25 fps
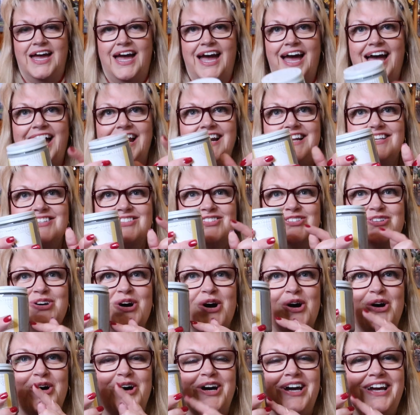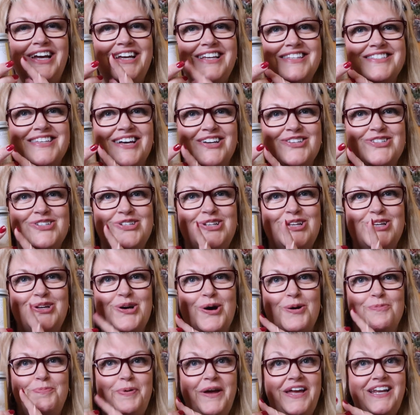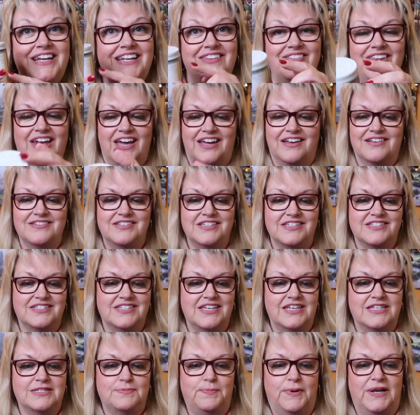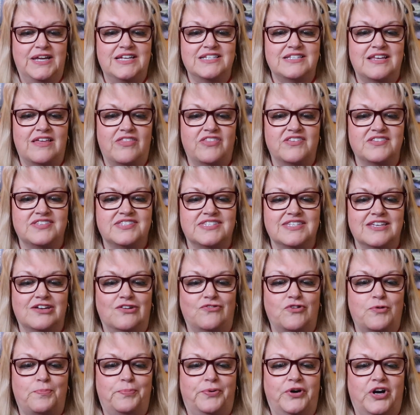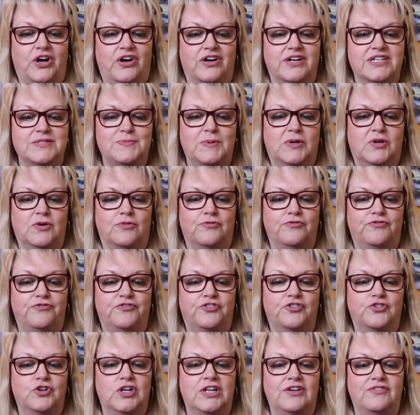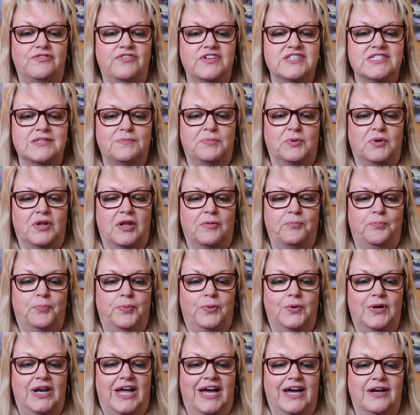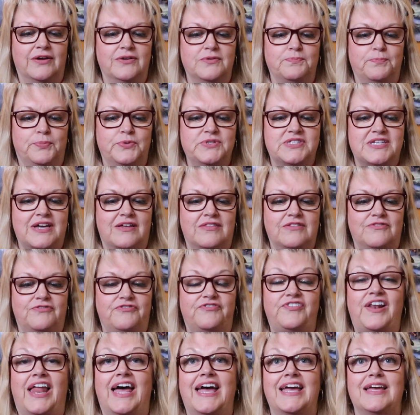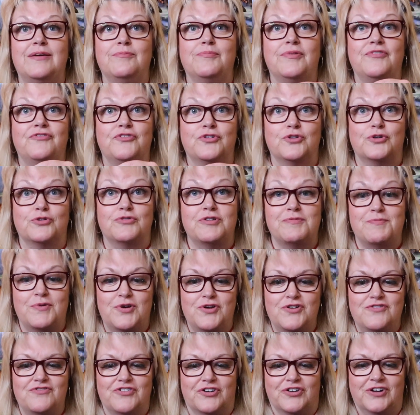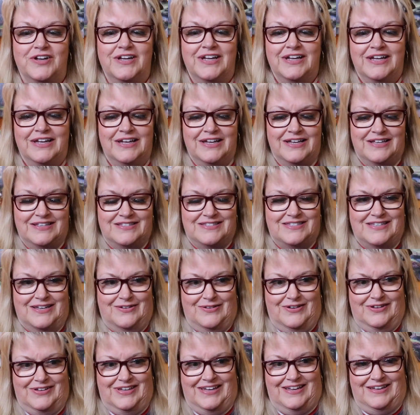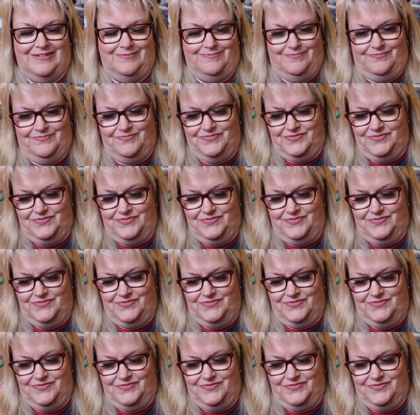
and it's got, it's actually got a pin in there because it says, please let this silver prize become fully visible and pull out, put out the flame before removal. So, okay.